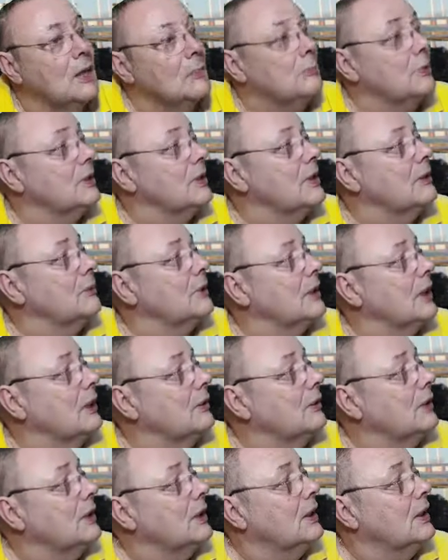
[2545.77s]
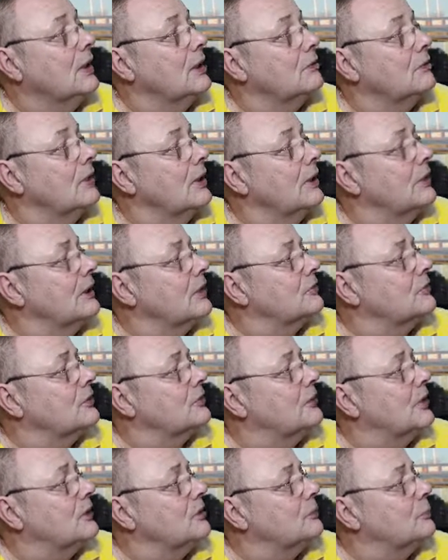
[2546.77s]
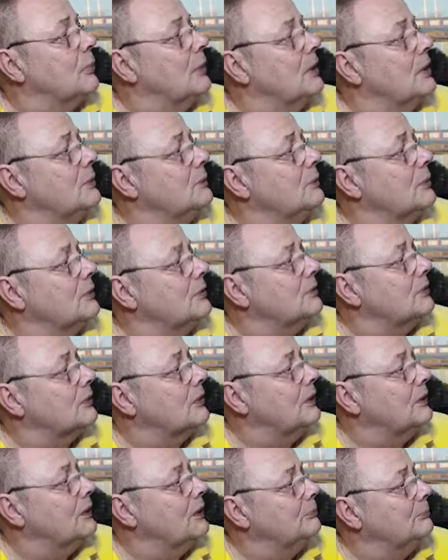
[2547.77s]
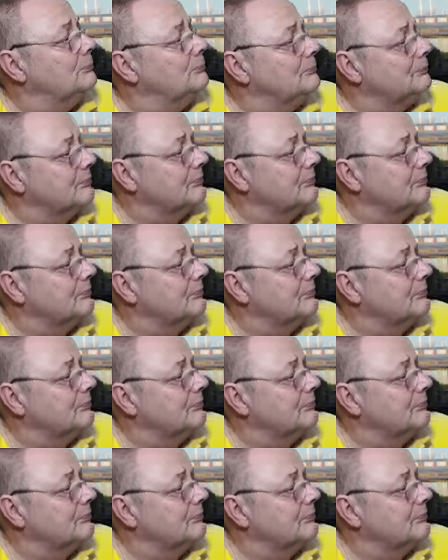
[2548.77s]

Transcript: But there we go. Right, that's today's papers. I